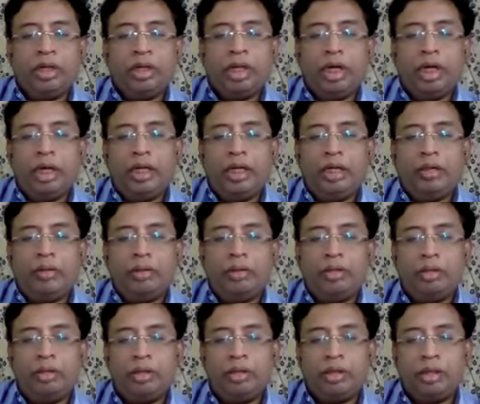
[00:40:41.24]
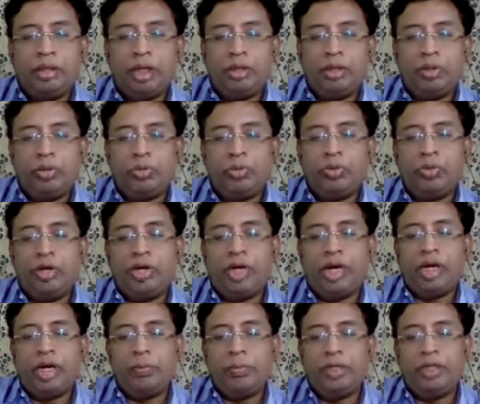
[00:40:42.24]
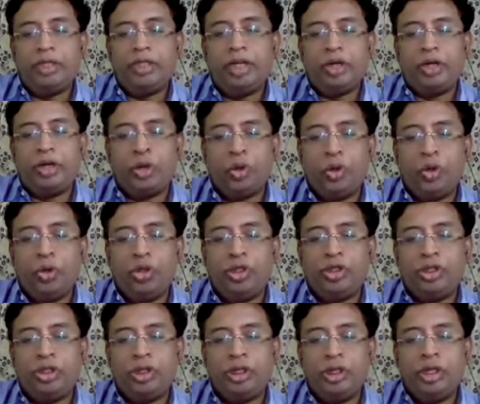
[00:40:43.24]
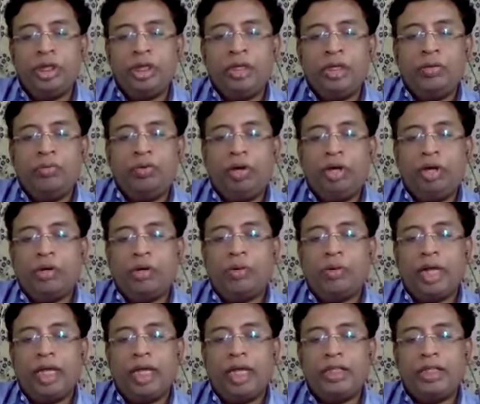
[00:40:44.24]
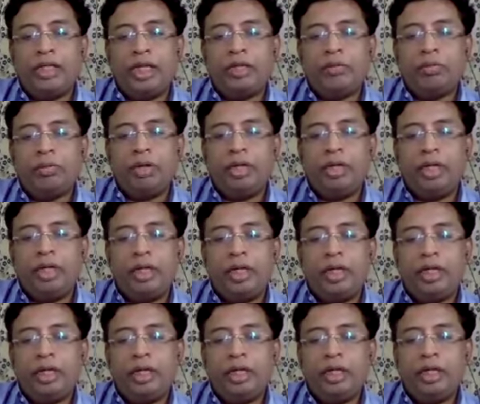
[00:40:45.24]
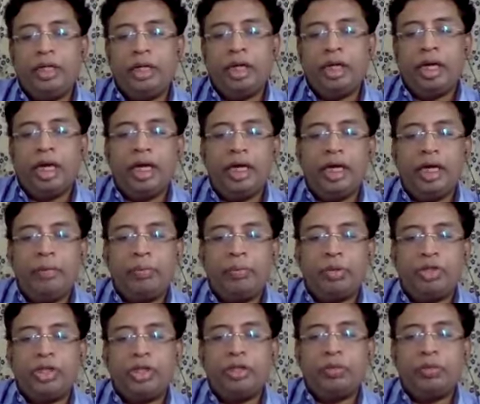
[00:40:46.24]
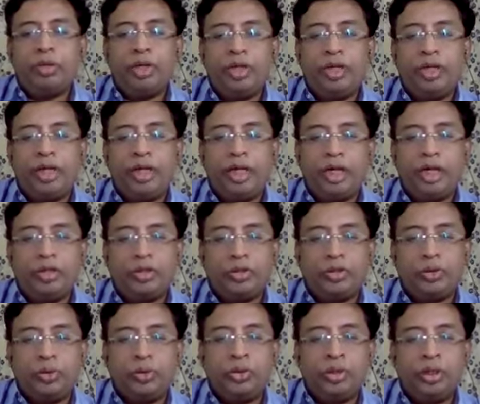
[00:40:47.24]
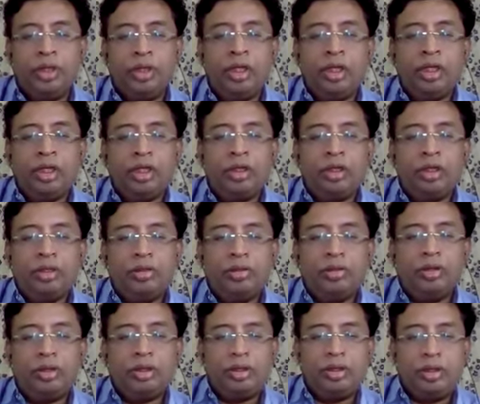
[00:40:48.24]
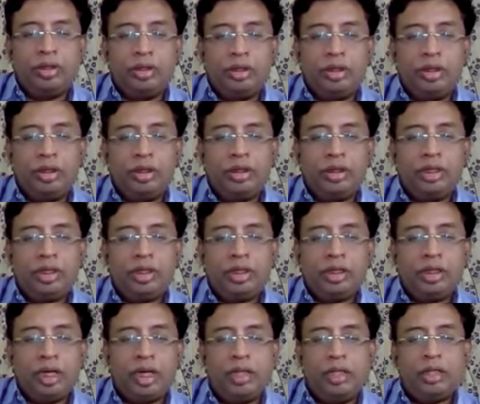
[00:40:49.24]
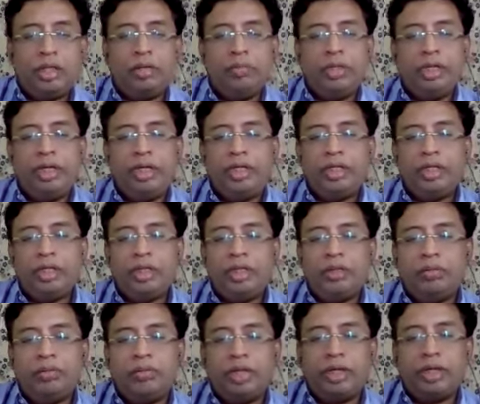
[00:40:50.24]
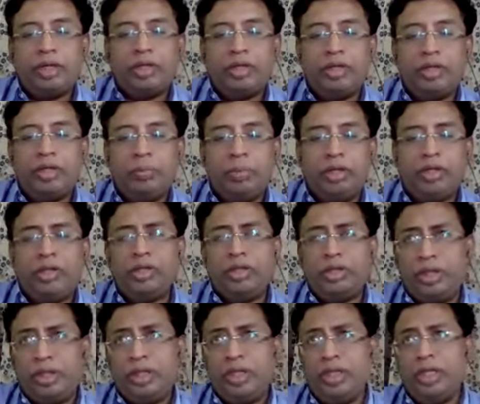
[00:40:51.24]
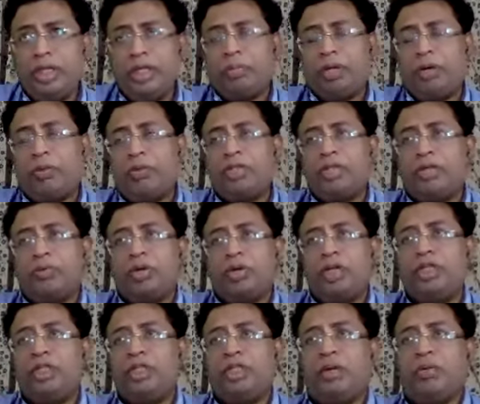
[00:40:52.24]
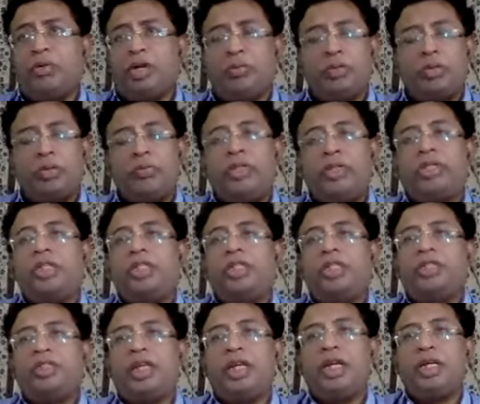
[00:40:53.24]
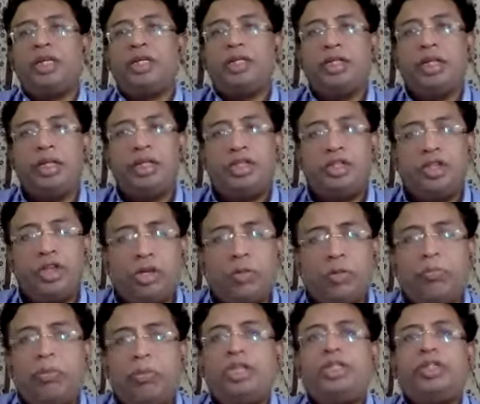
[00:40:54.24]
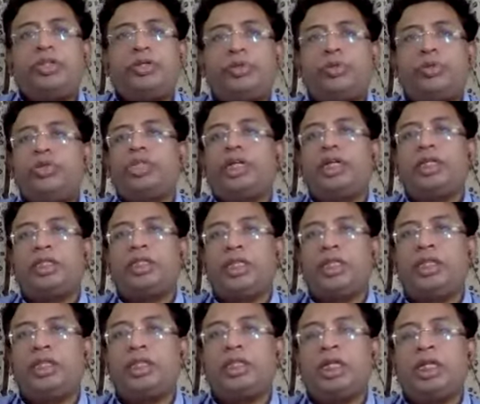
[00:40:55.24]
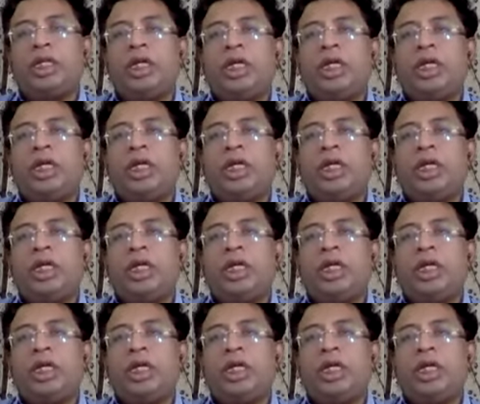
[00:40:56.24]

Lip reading: and that too you are adapting the drones for our airstrike monitoring and the project monitoring also. So this is the right combination of technology, because in the power sector, what is our observation is that there is not much use cases